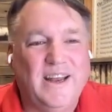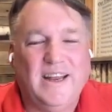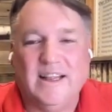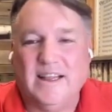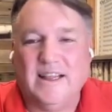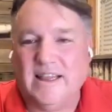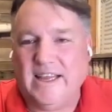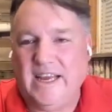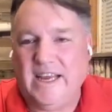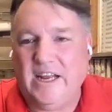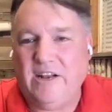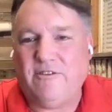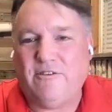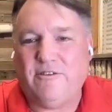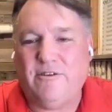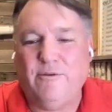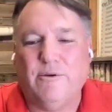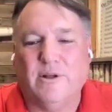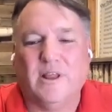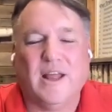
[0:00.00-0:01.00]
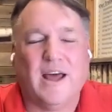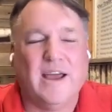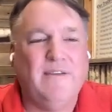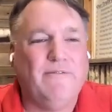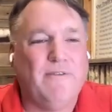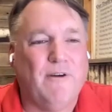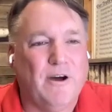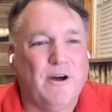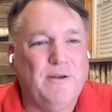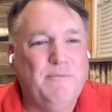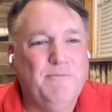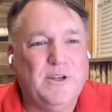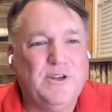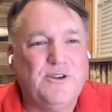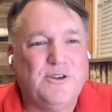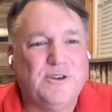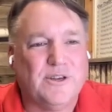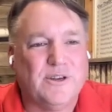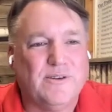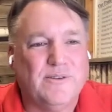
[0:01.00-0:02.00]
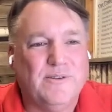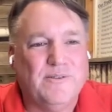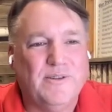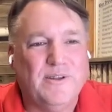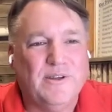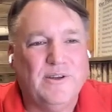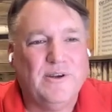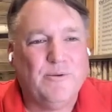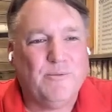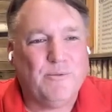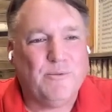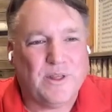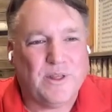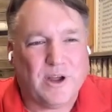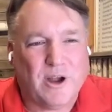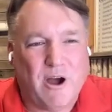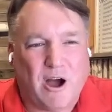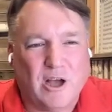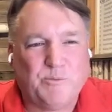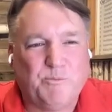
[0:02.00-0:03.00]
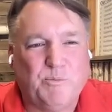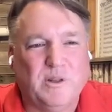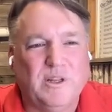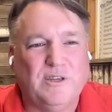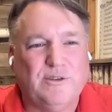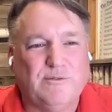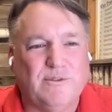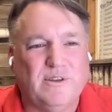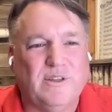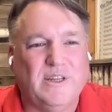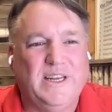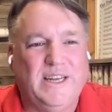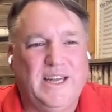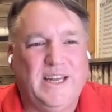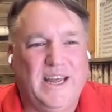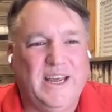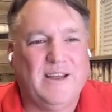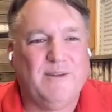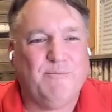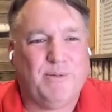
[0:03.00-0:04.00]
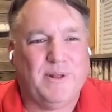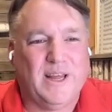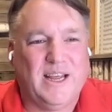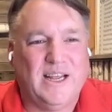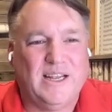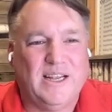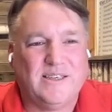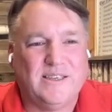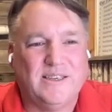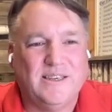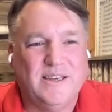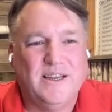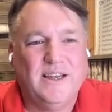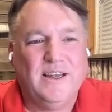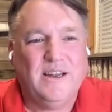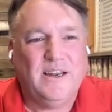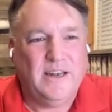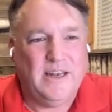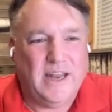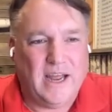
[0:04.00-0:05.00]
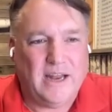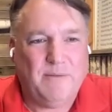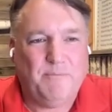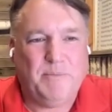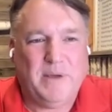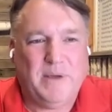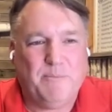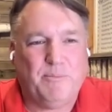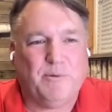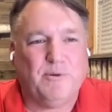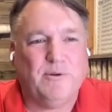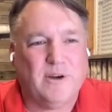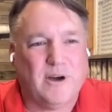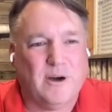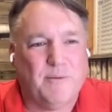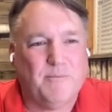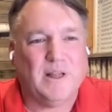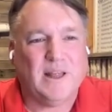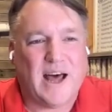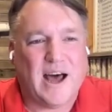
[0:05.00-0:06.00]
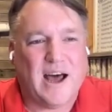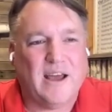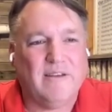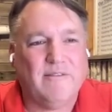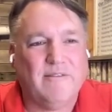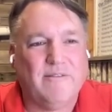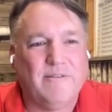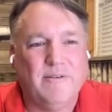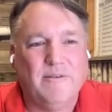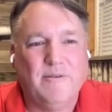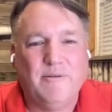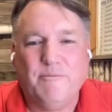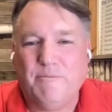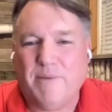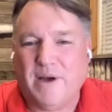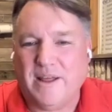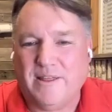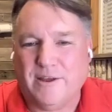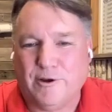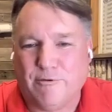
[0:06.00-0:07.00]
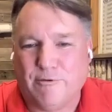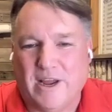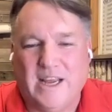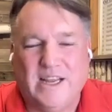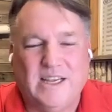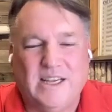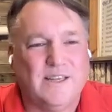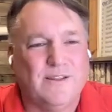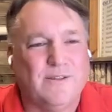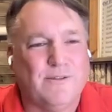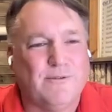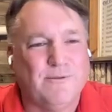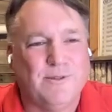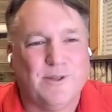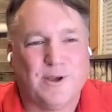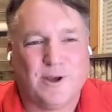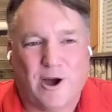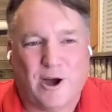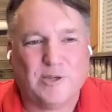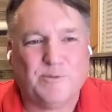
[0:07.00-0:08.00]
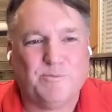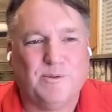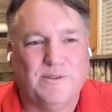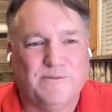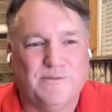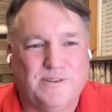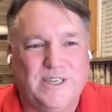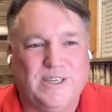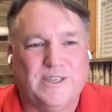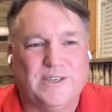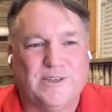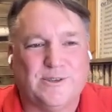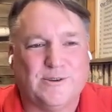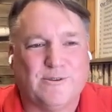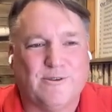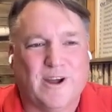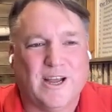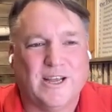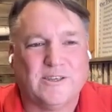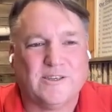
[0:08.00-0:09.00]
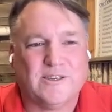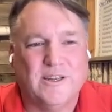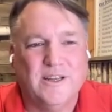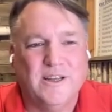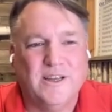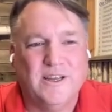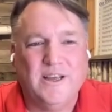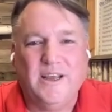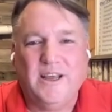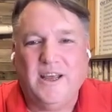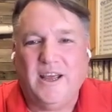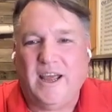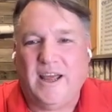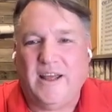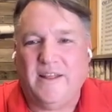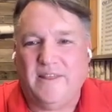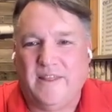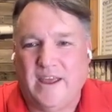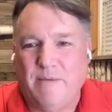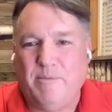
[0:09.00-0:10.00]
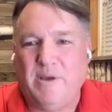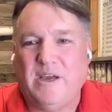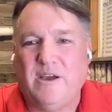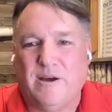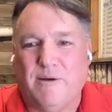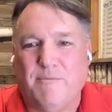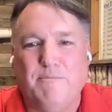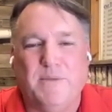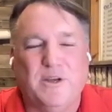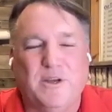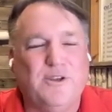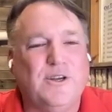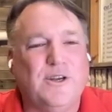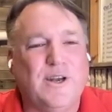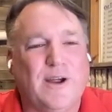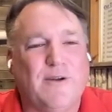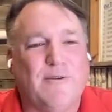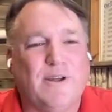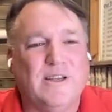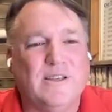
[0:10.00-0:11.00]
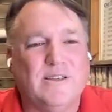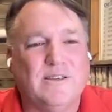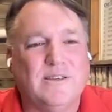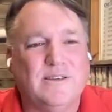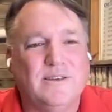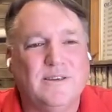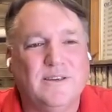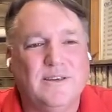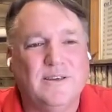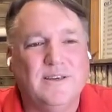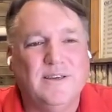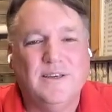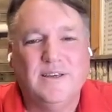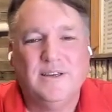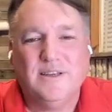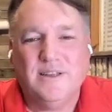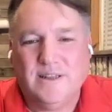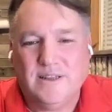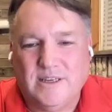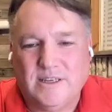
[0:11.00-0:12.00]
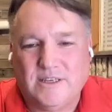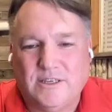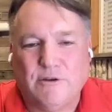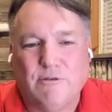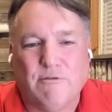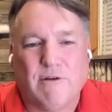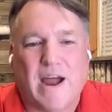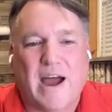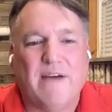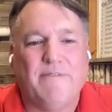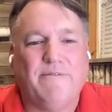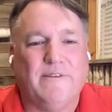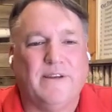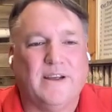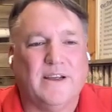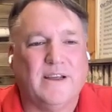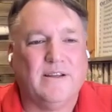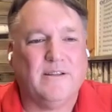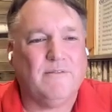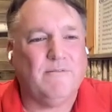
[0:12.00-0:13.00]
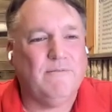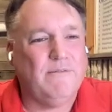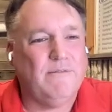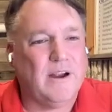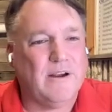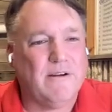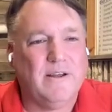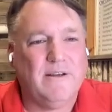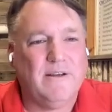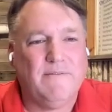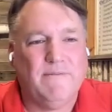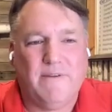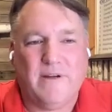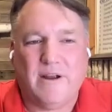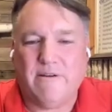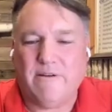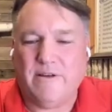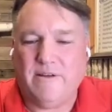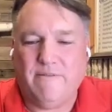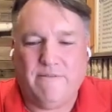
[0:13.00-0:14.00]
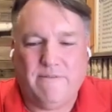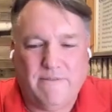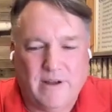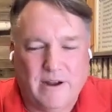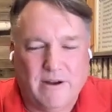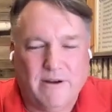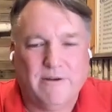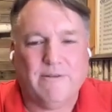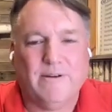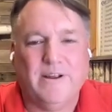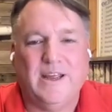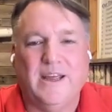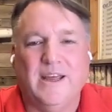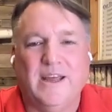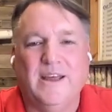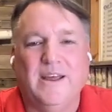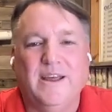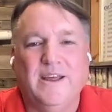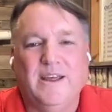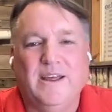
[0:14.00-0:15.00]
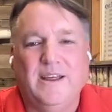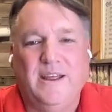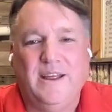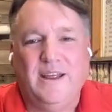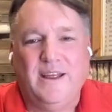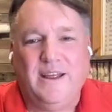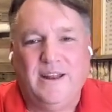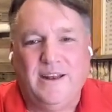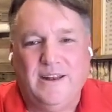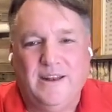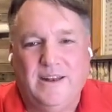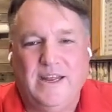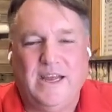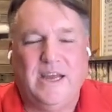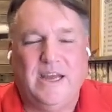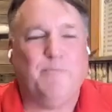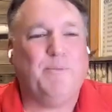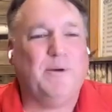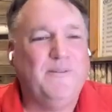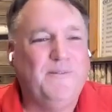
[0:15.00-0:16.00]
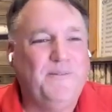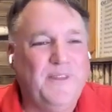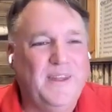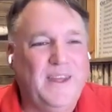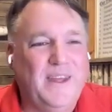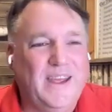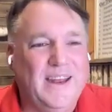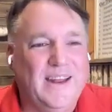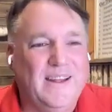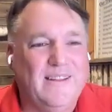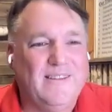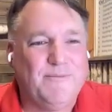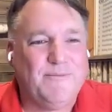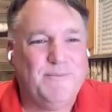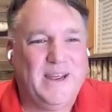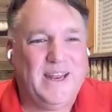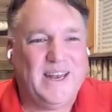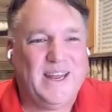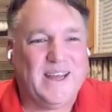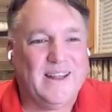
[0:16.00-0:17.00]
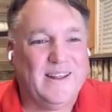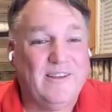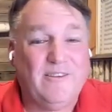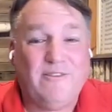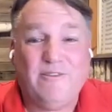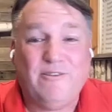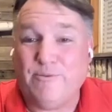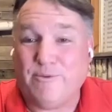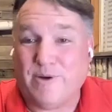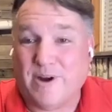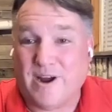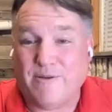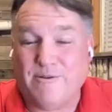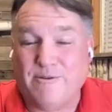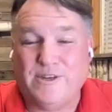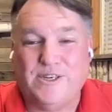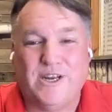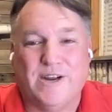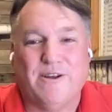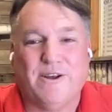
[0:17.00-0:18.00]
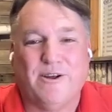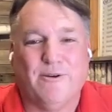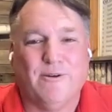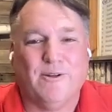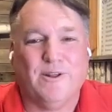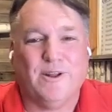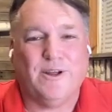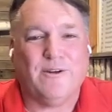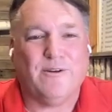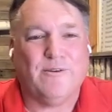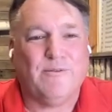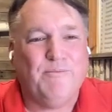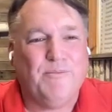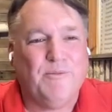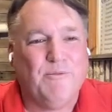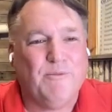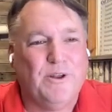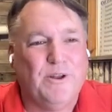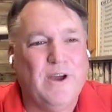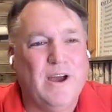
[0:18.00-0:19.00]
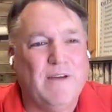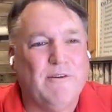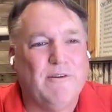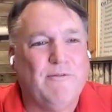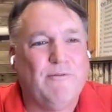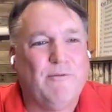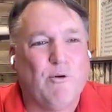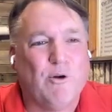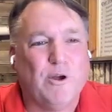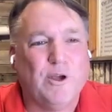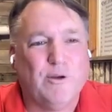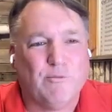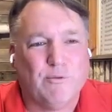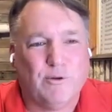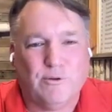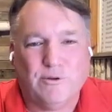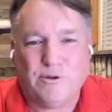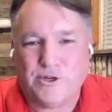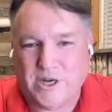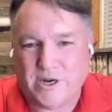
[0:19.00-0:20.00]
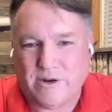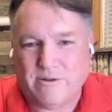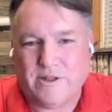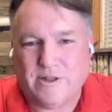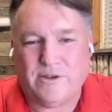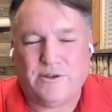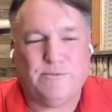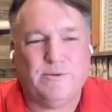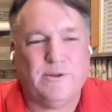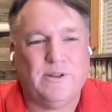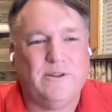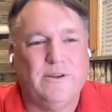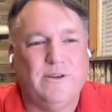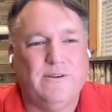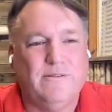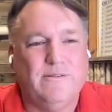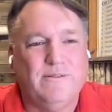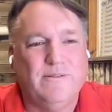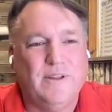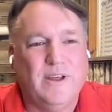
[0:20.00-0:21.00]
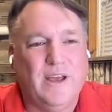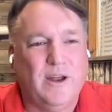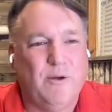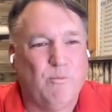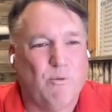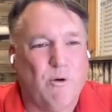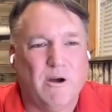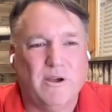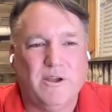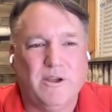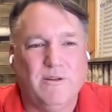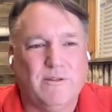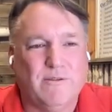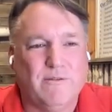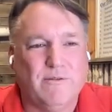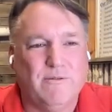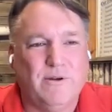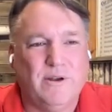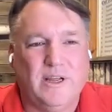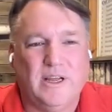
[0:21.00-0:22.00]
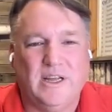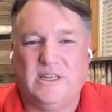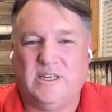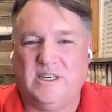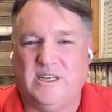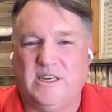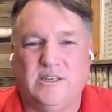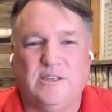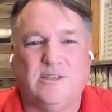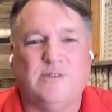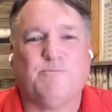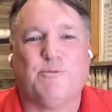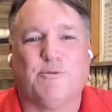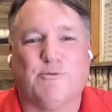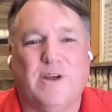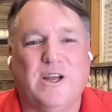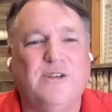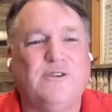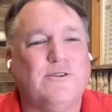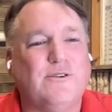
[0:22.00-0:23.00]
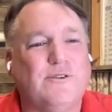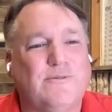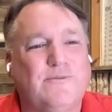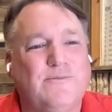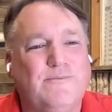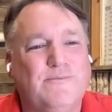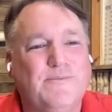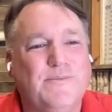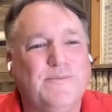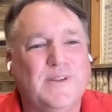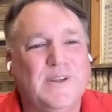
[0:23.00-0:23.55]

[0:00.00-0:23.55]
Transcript: and it leads to a life on mission where the gospel has really taken place. Dead people come alive by the grace and through the gospel of Jesus Christ, and they become missionaries. This graphic, it's very, very, very deep, in its meaning. And this is where I was sharing earlier. When you have a four year old share this with you and walk you through it, it's inspirational